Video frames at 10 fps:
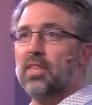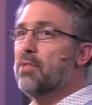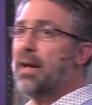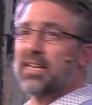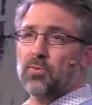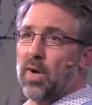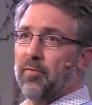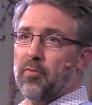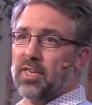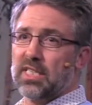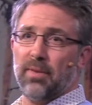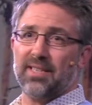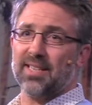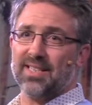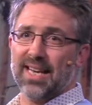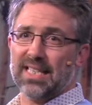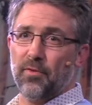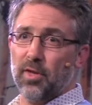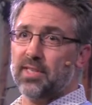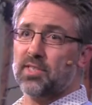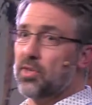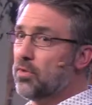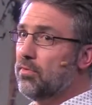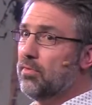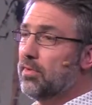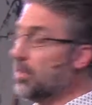then the best way for us to be successful is to